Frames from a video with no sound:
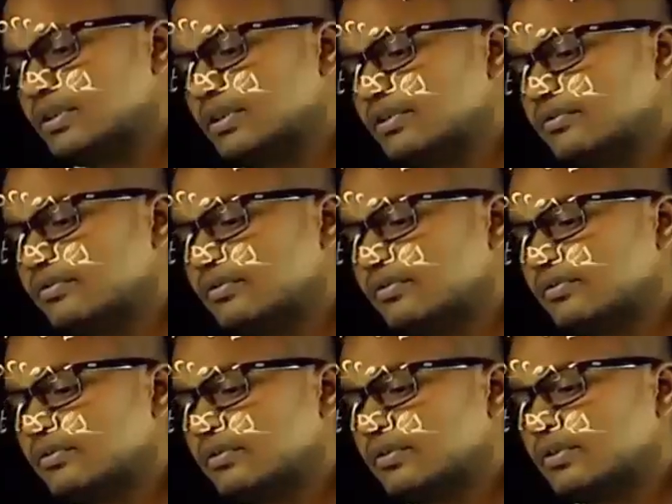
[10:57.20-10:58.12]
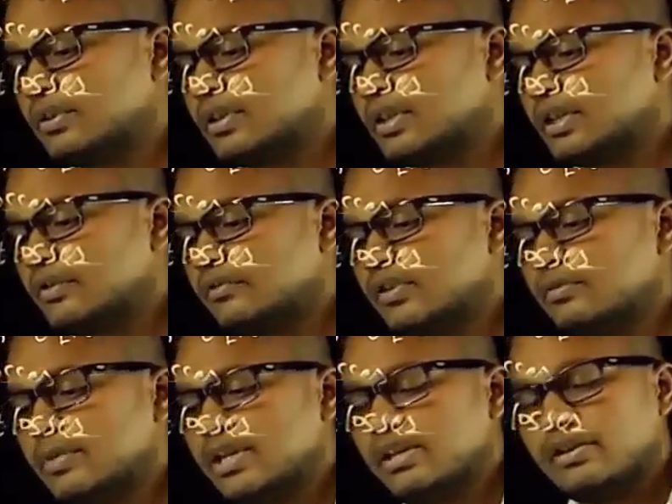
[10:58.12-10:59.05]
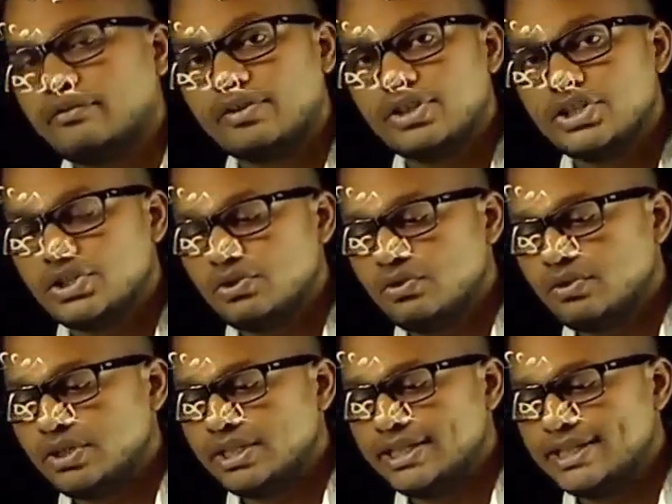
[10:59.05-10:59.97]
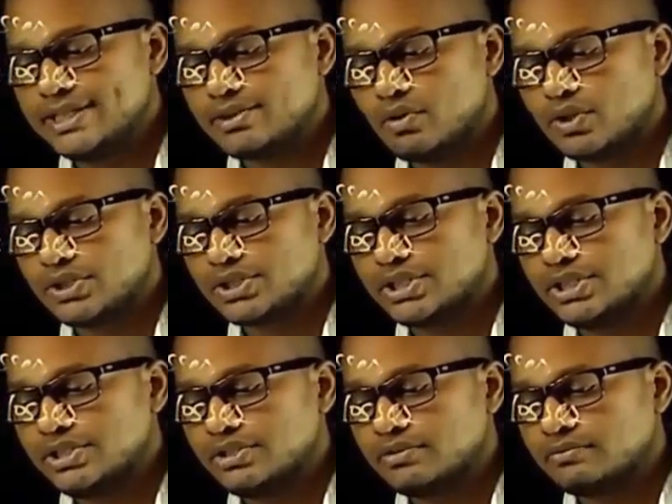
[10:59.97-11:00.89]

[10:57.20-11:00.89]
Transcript: if V by F ratio is constant,